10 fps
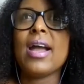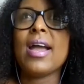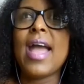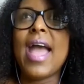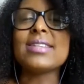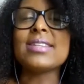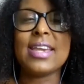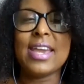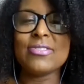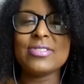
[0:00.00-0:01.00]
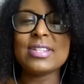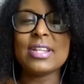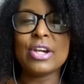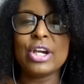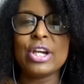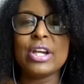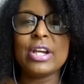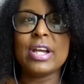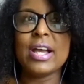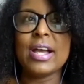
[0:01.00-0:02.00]
As a counselor,
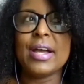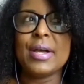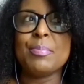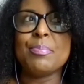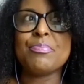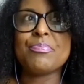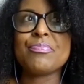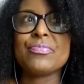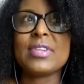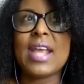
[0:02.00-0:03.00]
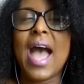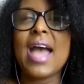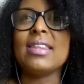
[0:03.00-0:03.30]
I